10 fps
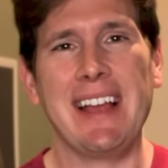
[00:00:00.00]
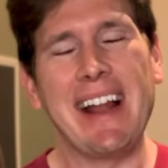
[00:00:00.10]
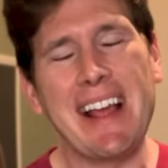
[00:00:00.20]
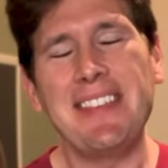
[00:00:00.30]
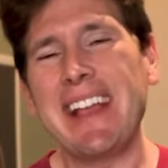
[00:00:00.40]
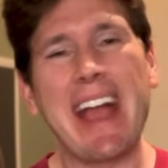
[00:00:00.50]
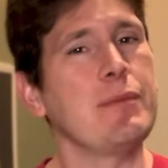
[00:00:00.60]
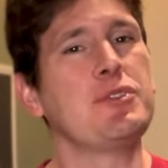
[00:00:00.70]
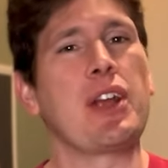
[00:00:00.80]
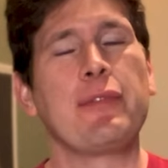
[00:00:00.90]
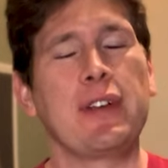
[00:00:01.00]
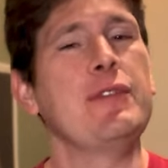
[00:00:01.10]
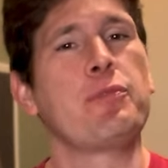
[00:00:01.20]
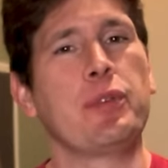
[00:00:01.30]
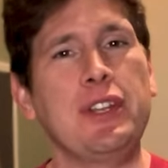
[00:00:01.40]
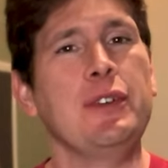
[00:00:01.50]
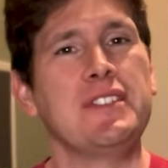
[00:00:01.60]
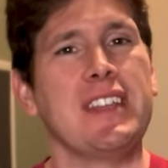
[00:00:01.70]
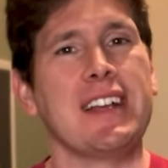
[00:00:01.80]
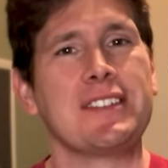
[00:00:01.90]
And I think Adam Driver even
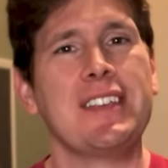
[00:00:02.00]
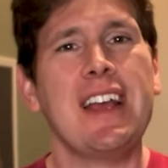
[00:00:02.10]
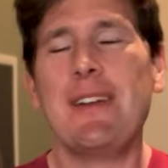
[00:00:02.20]
produced this